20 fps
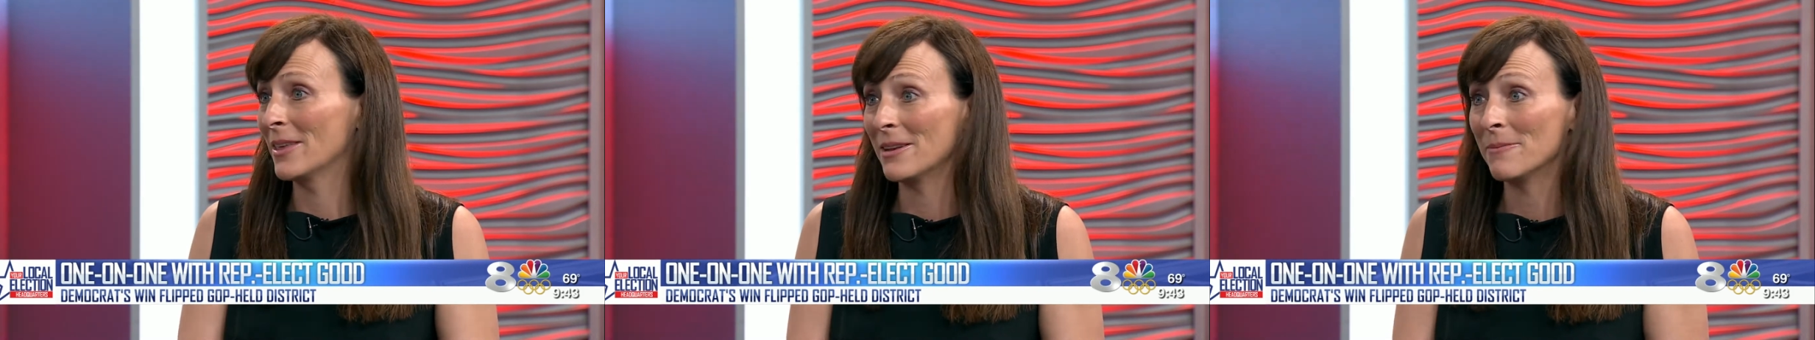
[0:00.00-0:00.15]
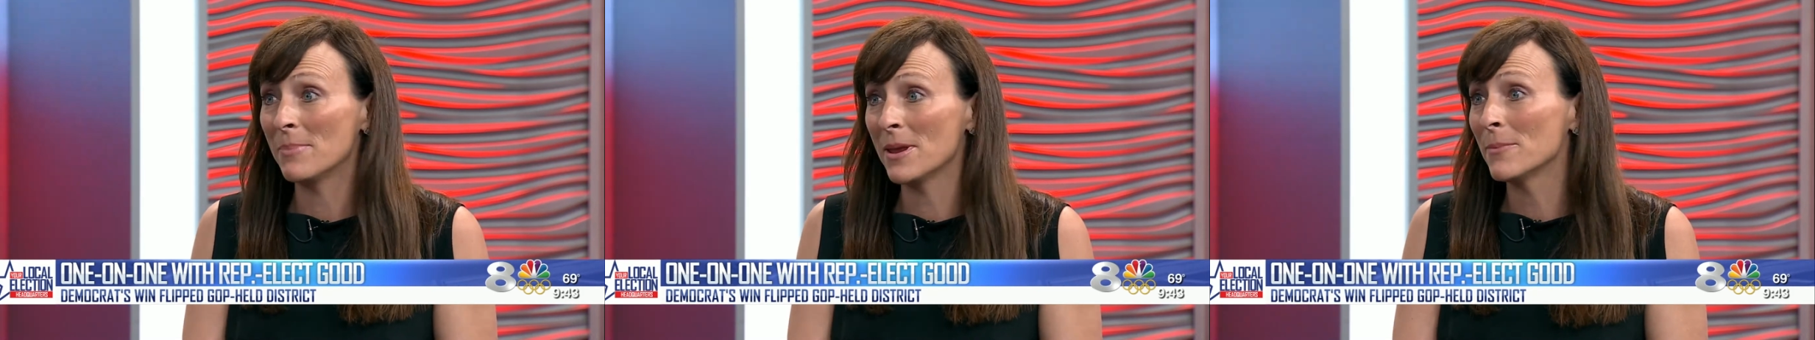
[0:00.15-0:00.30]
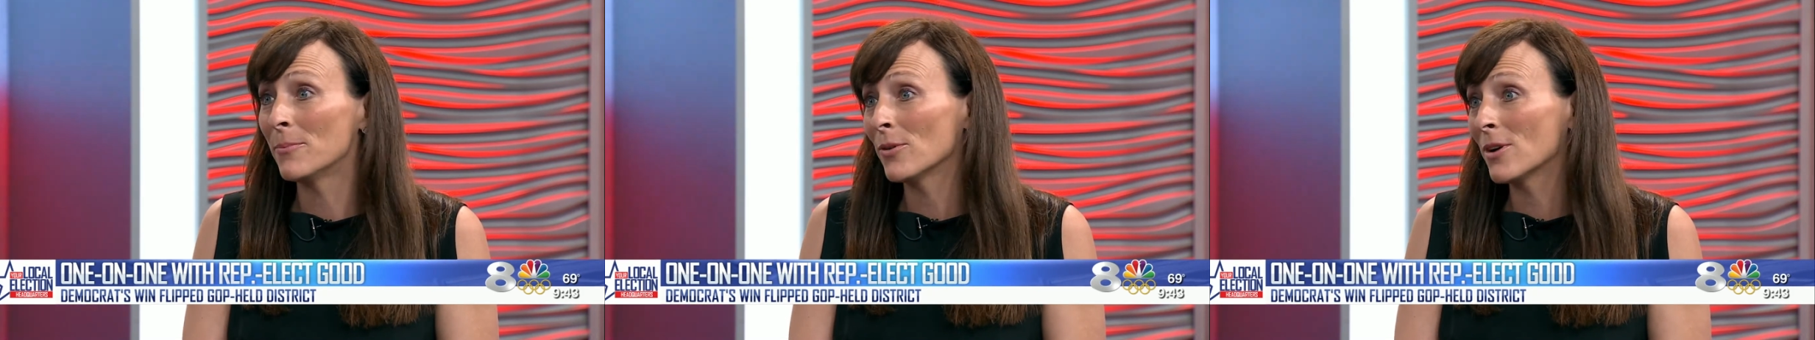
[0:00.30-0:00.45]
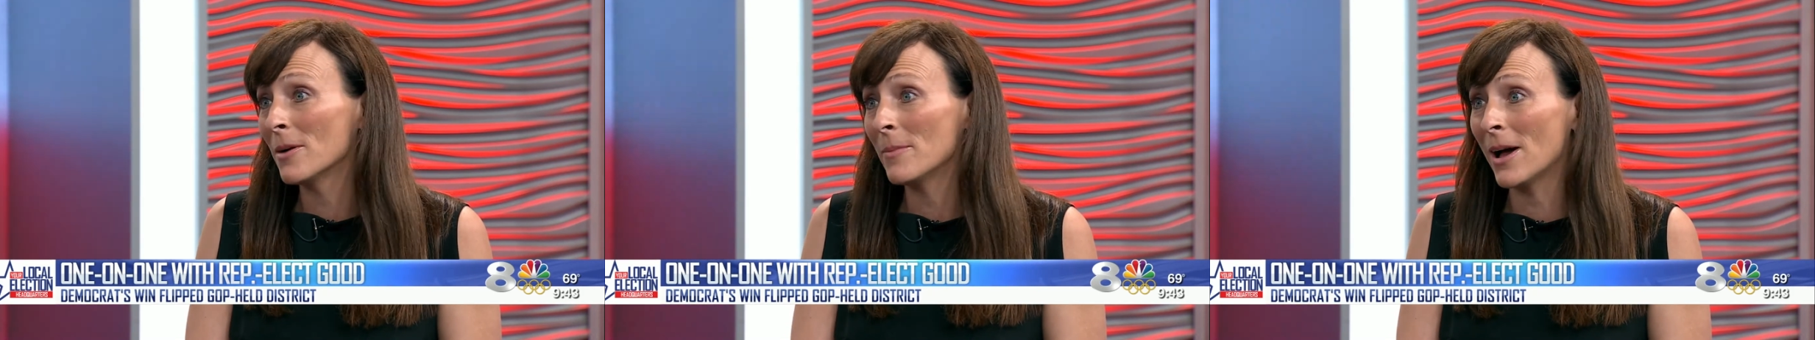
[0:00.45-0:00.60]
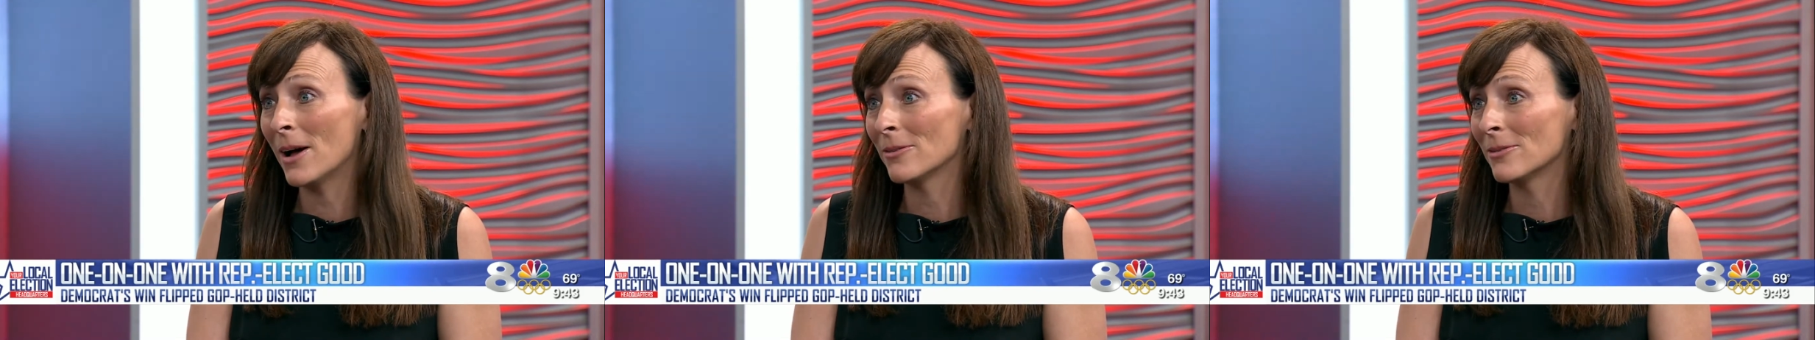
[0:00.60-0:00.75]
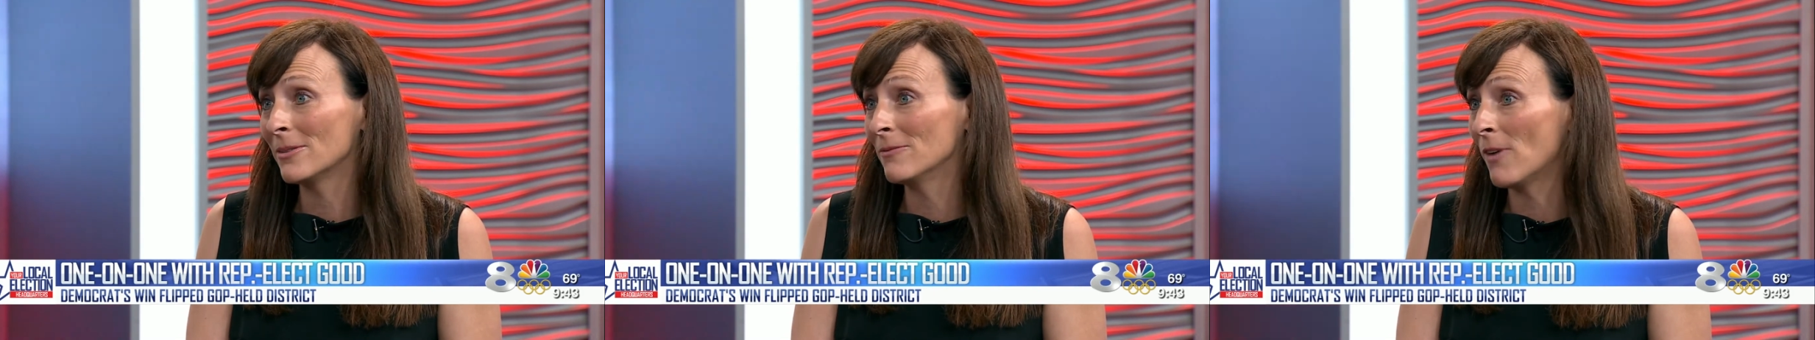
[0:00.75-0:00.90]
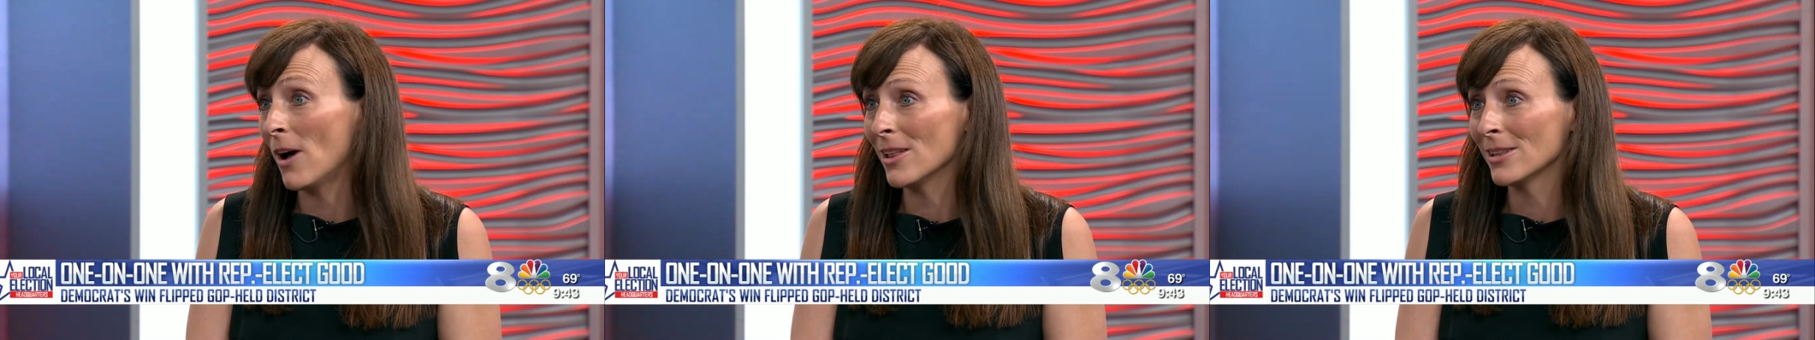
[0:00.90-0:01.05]
people come out
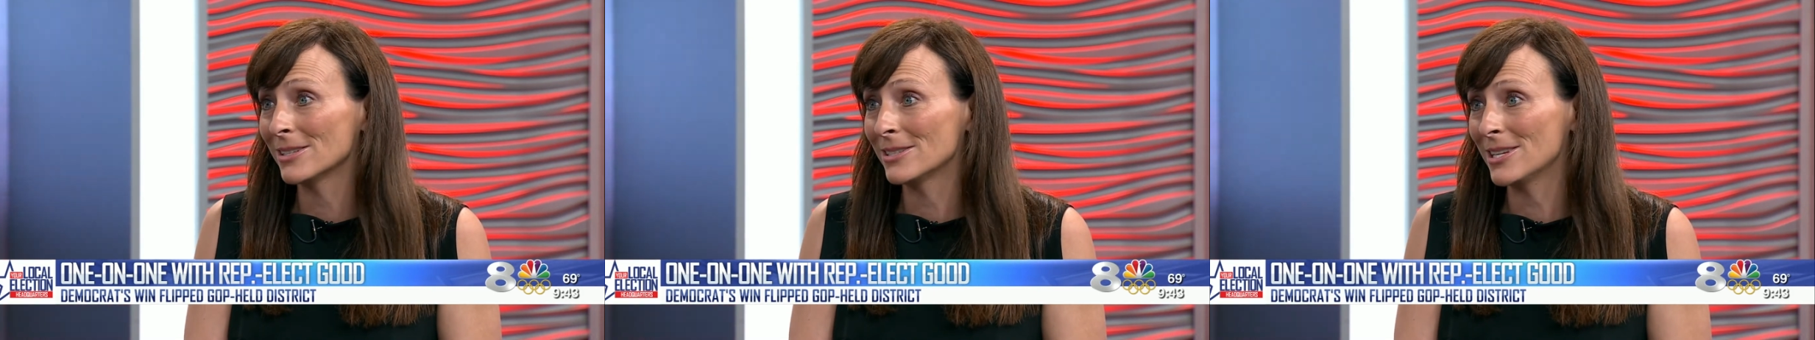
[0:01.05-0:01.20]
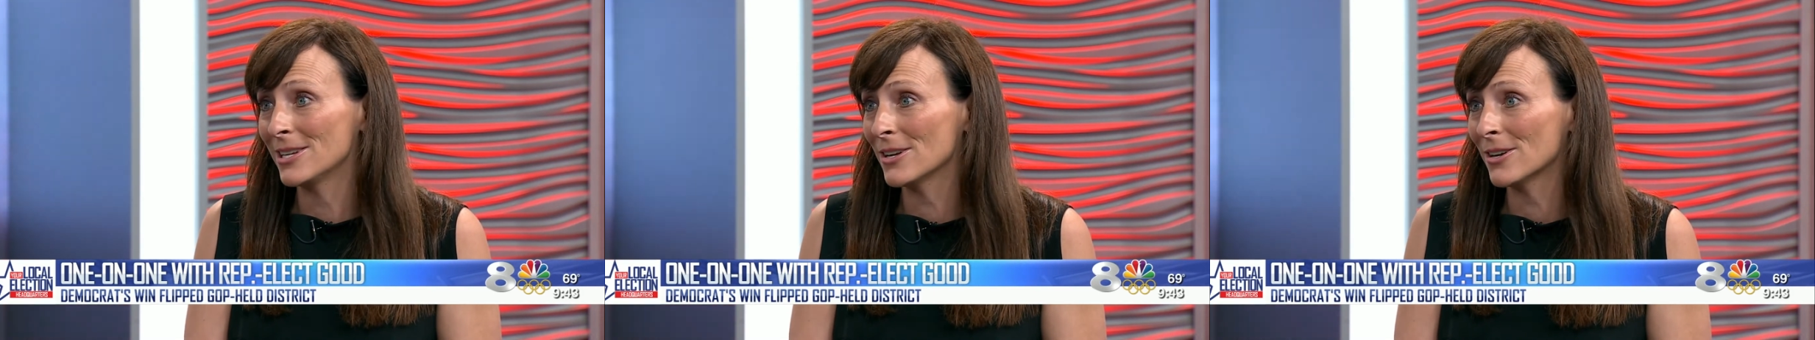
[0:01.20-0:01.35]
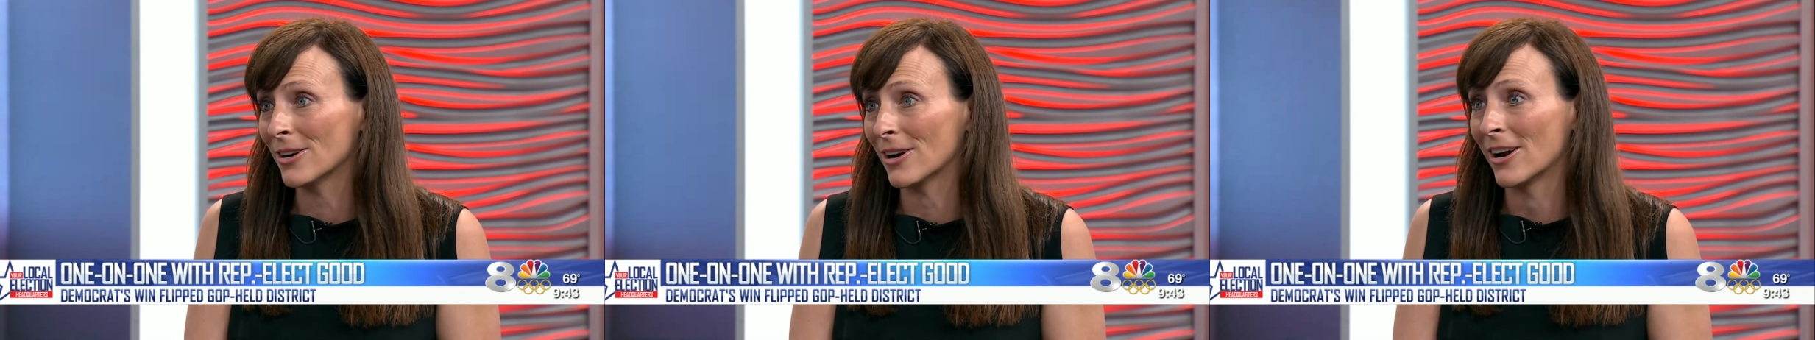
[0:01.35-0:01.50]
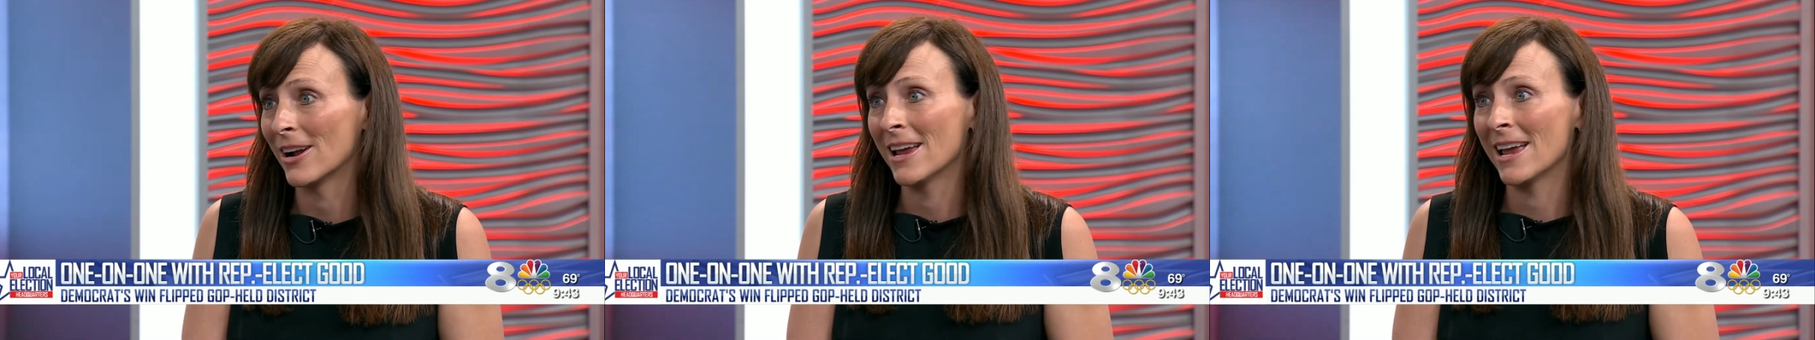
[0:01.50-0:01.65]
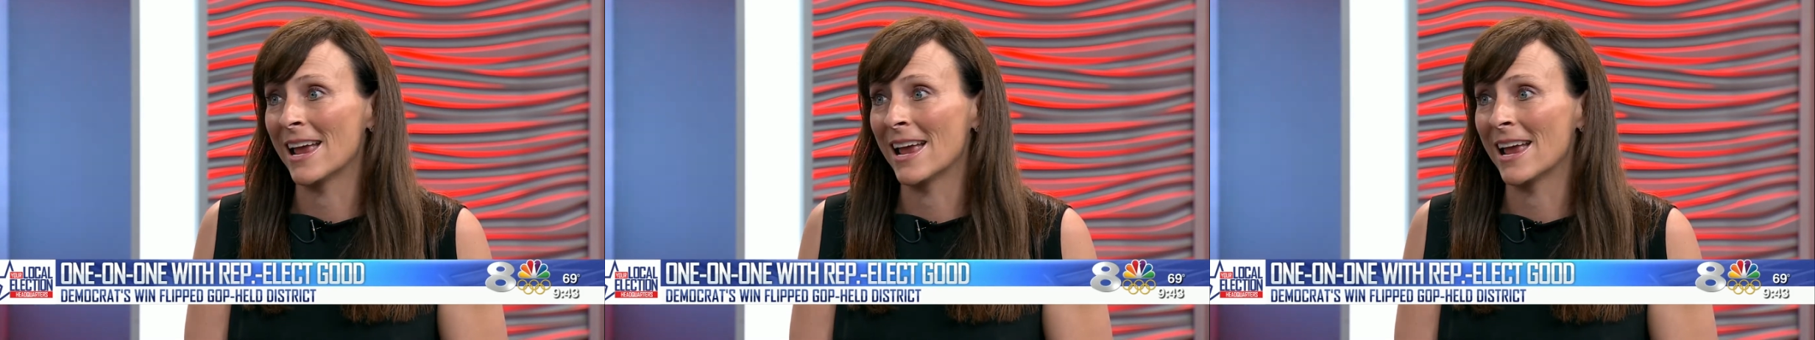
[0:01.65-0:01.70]
and volunteer,